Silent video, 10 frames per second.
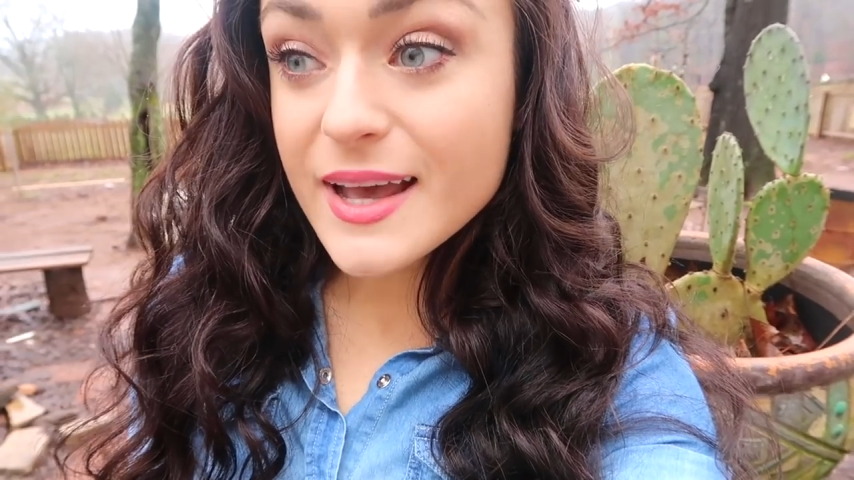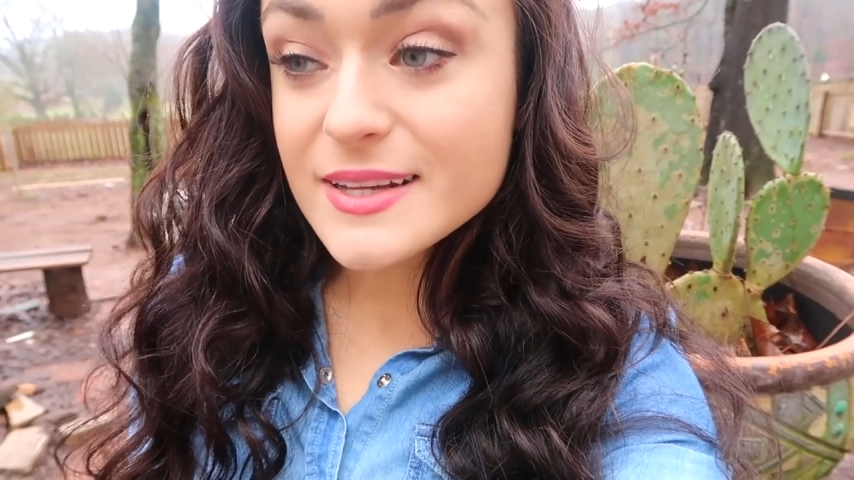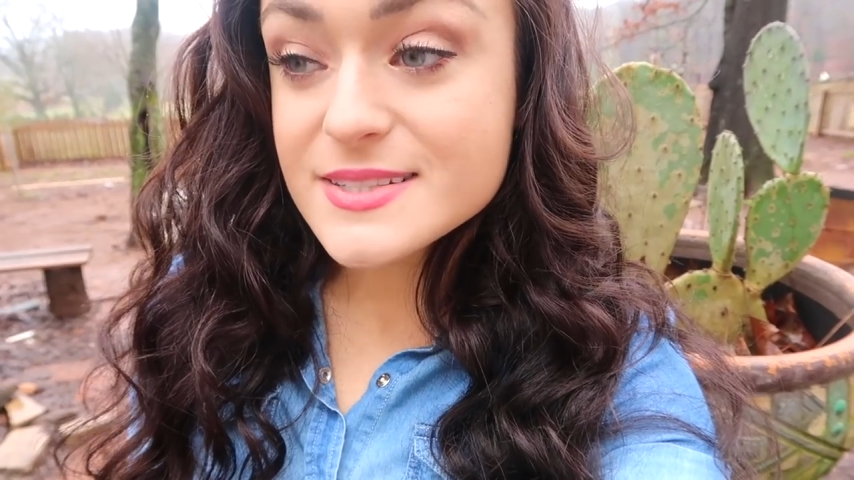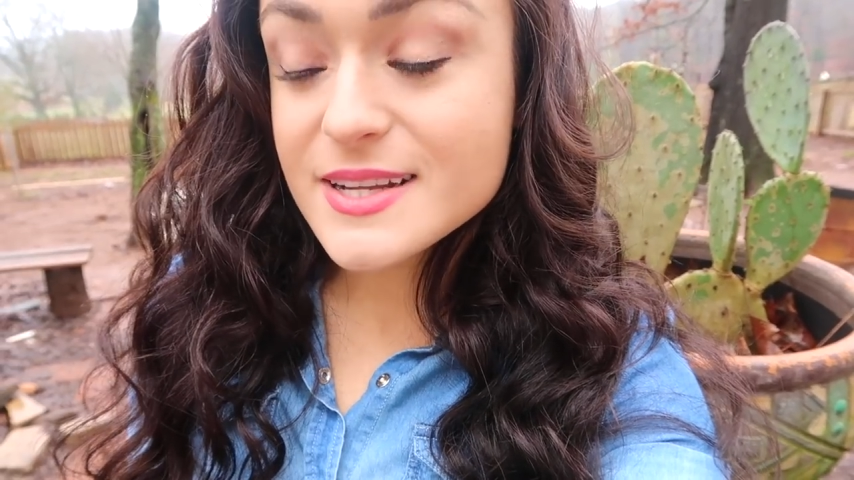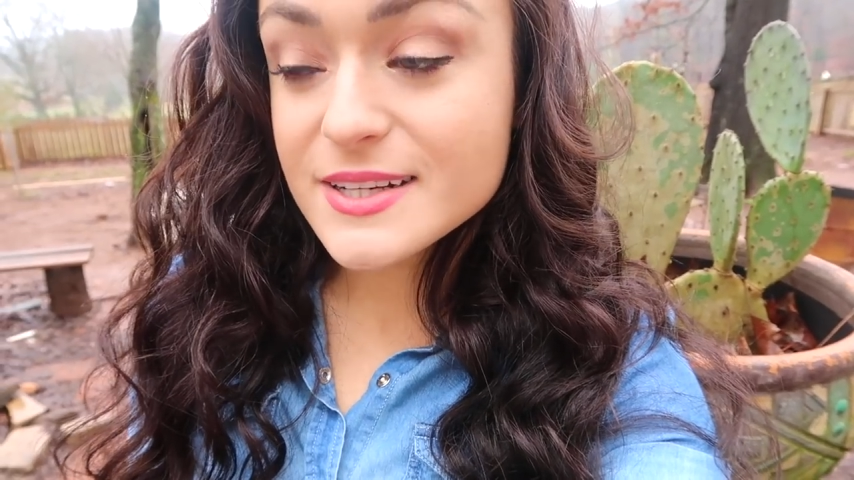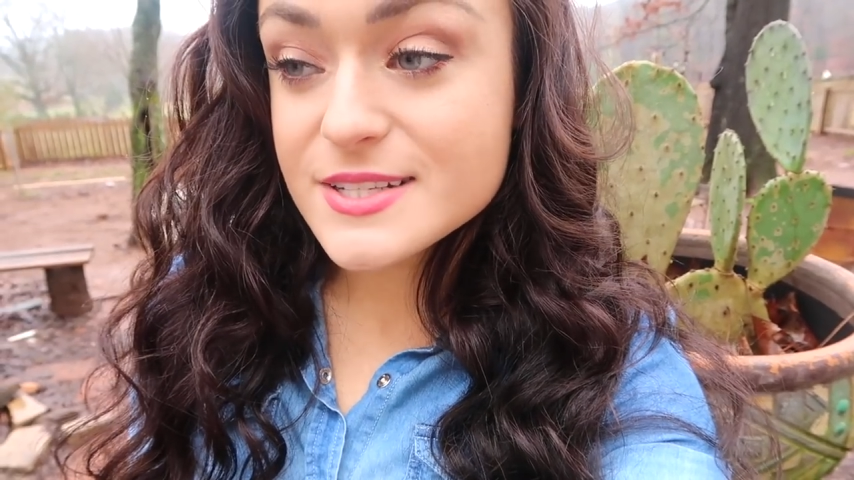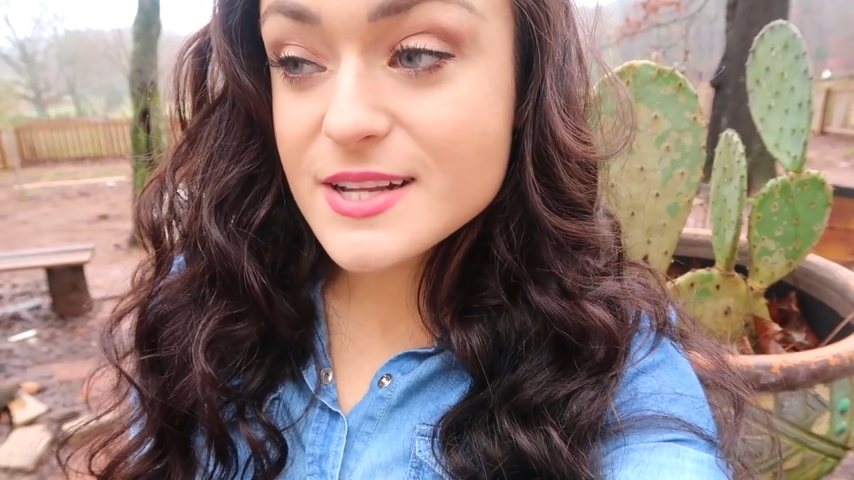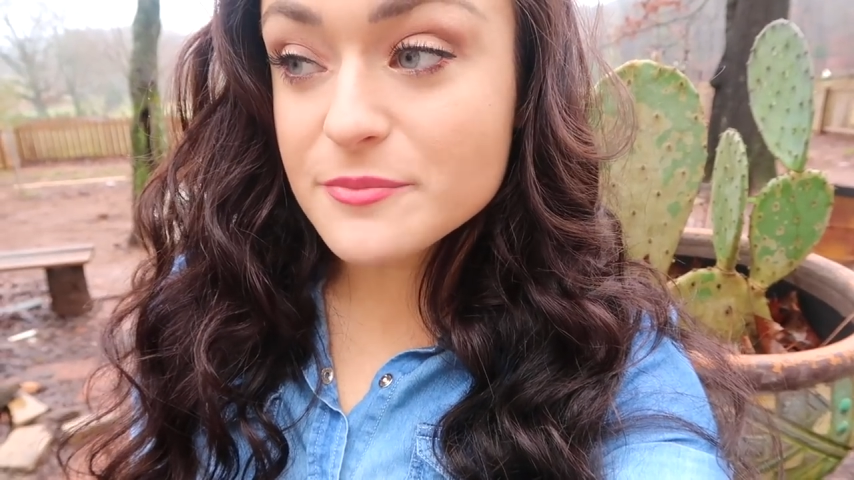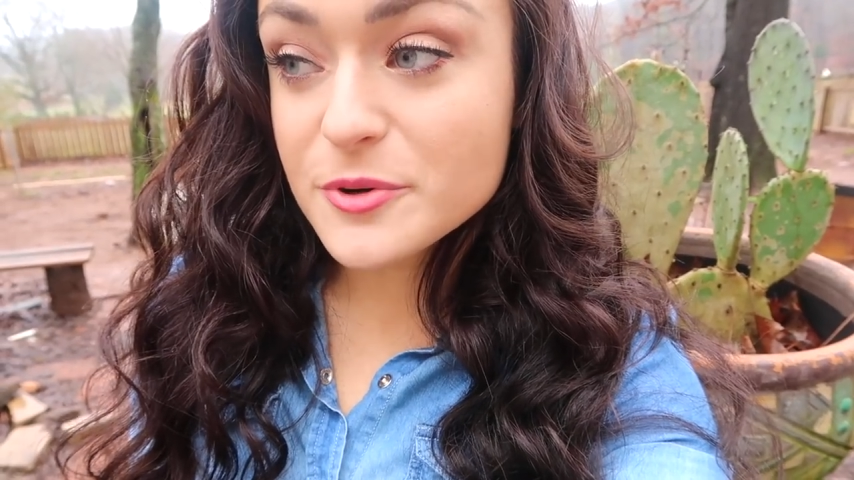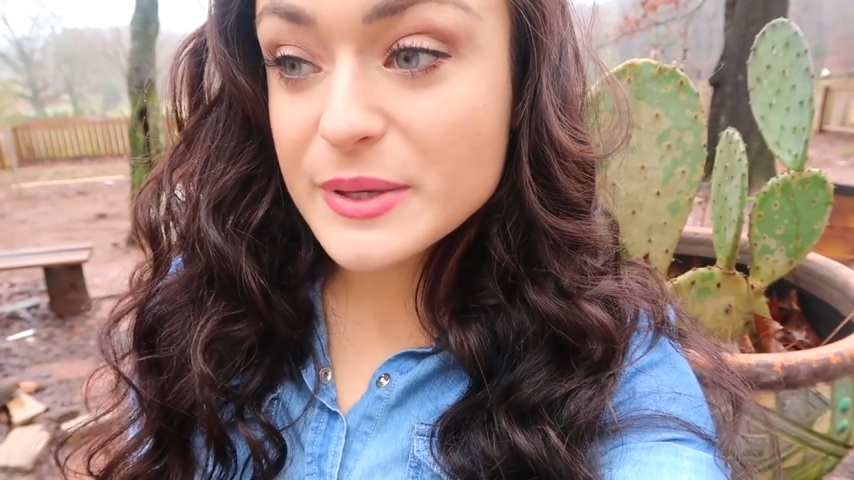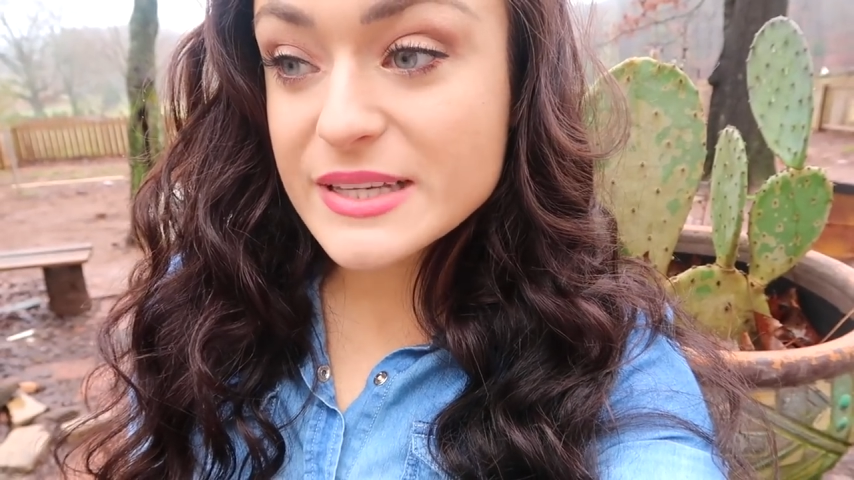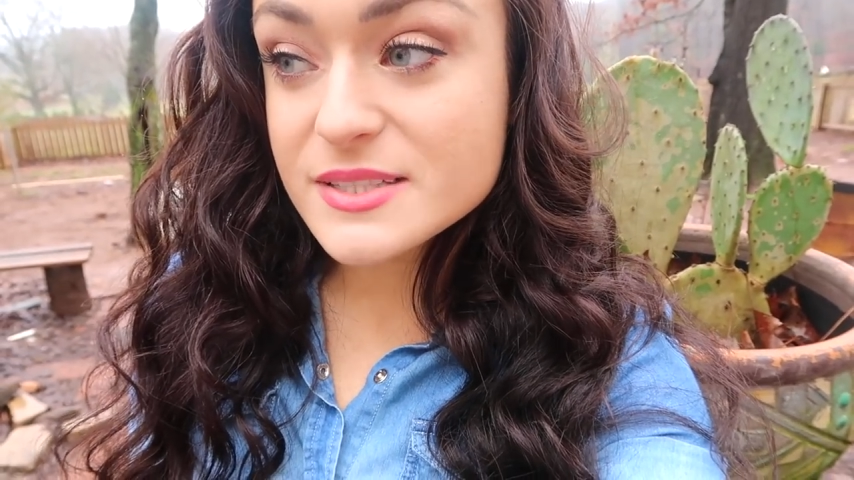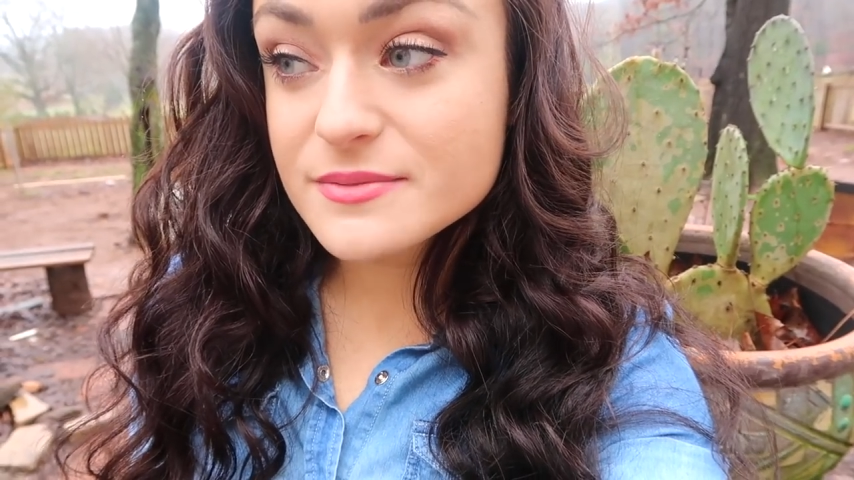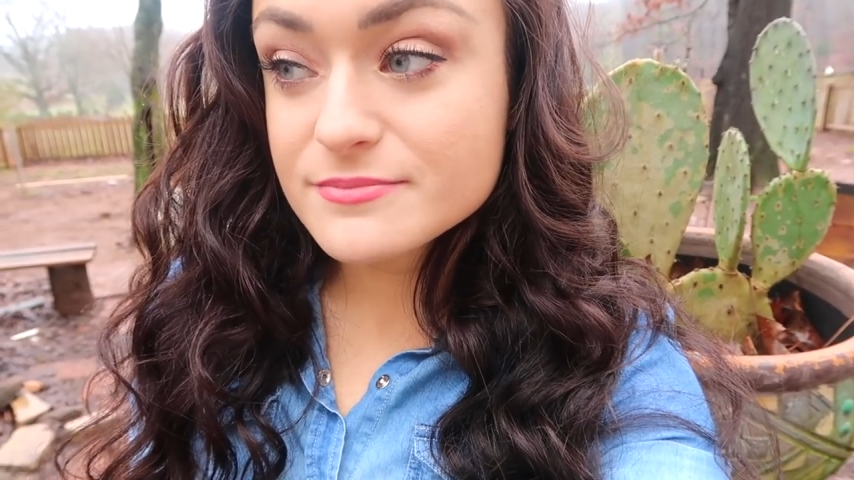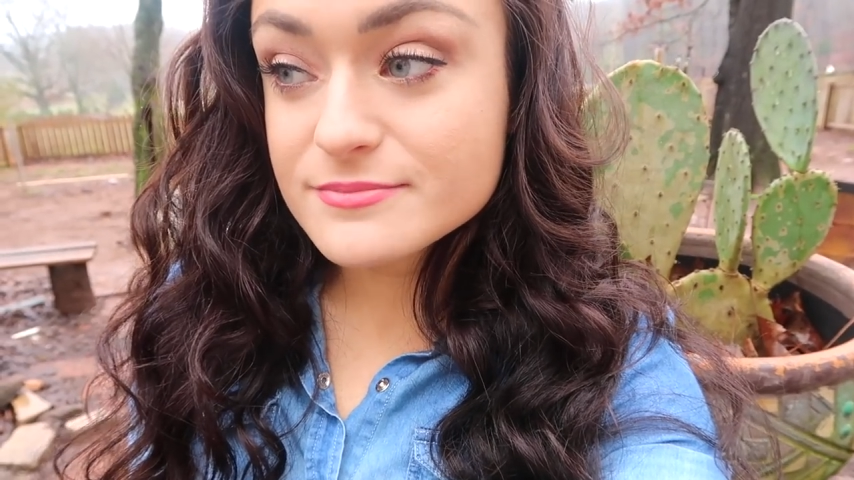and it's not gonna stop for weeks.